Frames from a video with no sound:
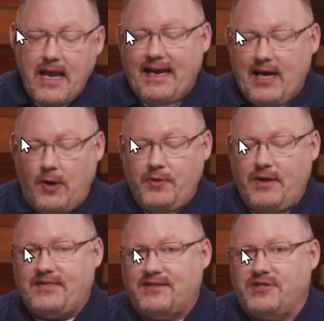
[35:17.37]
and help you
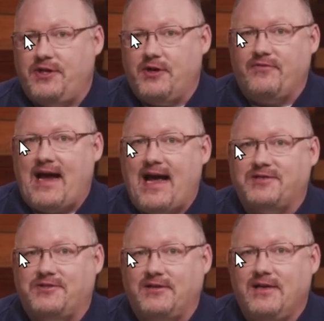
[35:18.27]
get that secure
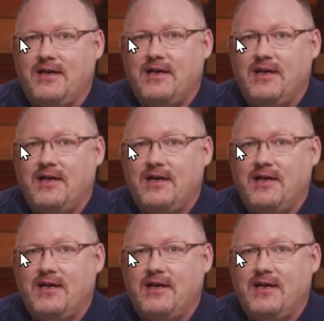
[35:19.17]
faster.